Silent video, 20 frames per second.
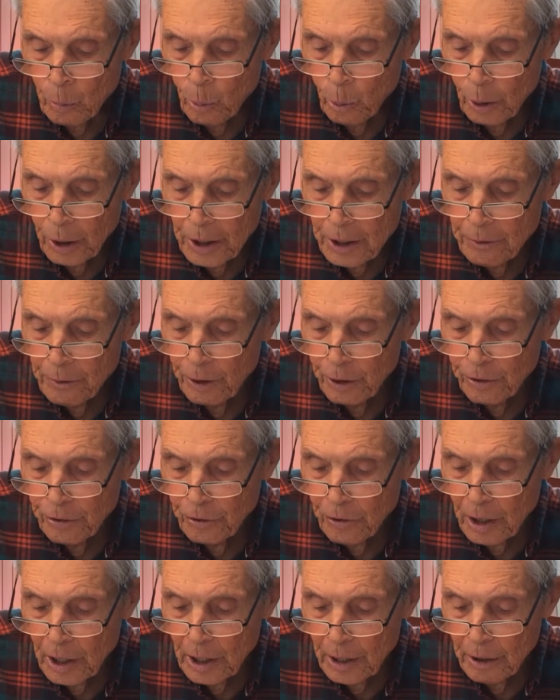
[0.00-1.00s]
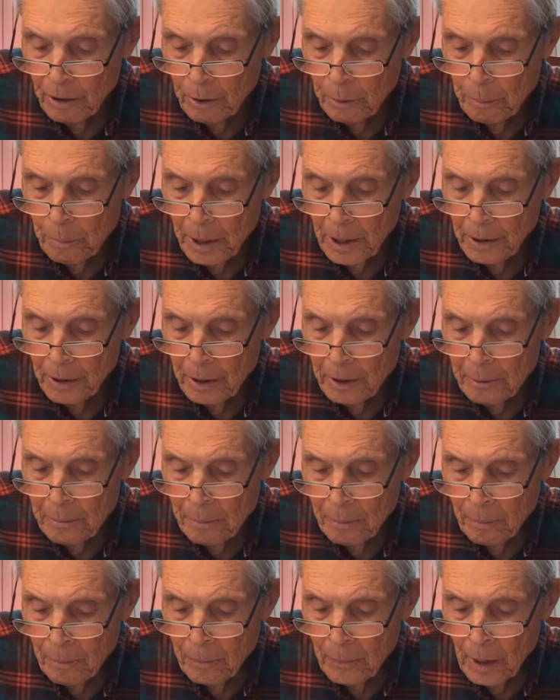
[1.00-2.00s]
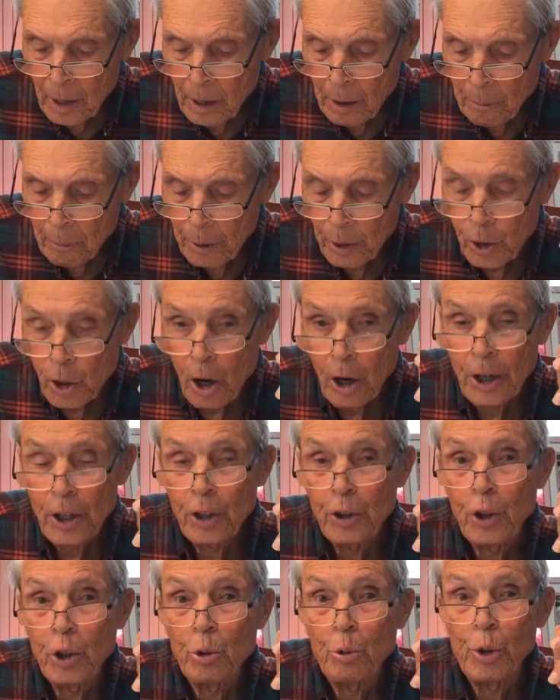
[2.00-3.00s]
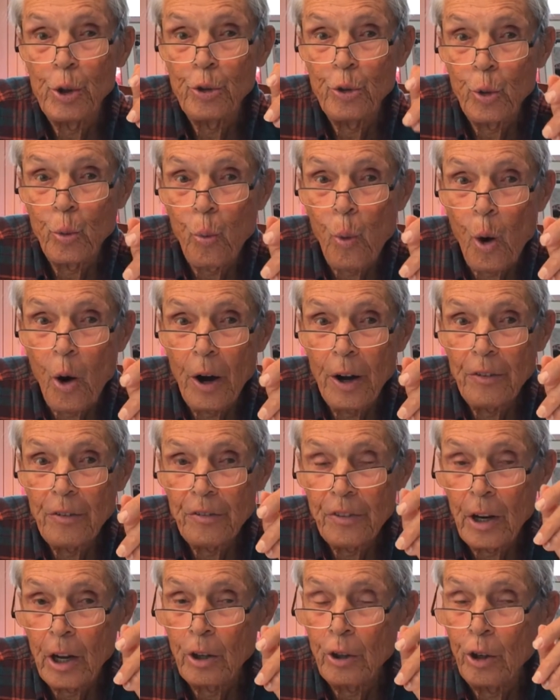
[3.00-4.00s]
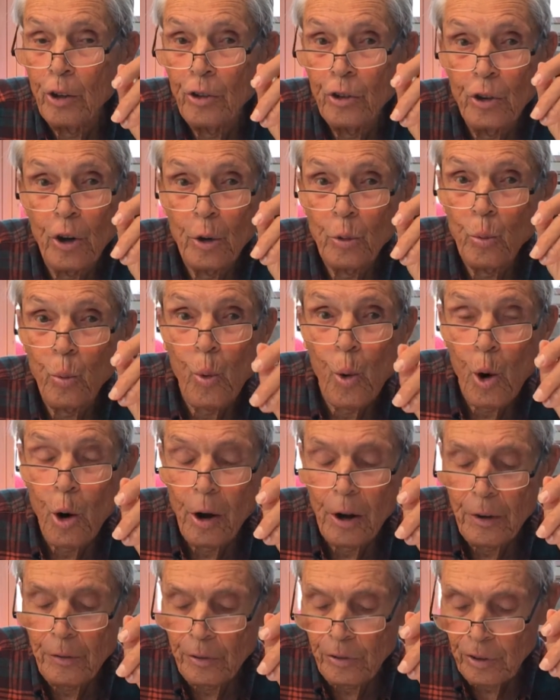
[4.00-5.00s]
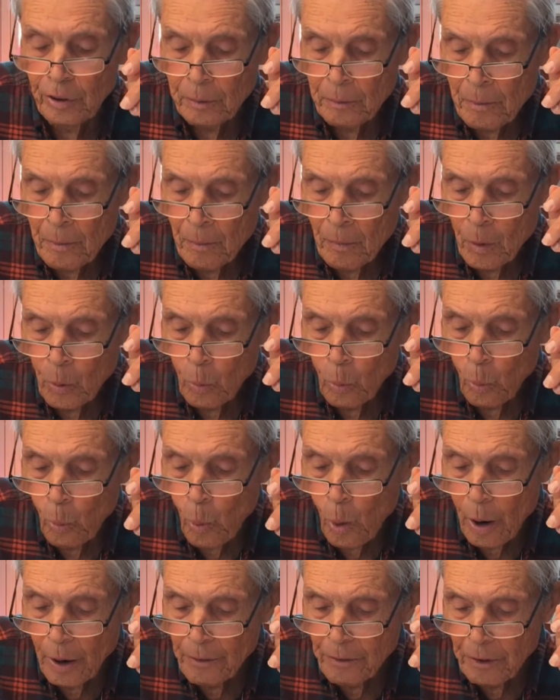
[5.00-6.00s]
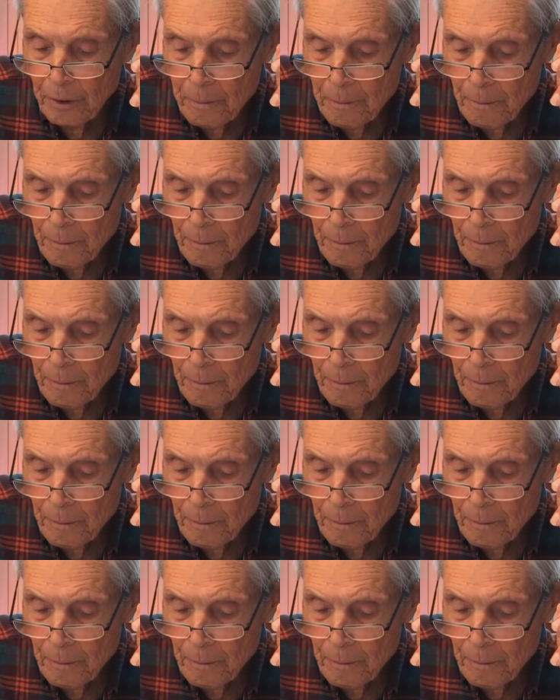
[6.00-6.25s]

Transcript: "will leave his father and mother, be united to his wife," notice, not wives, wife,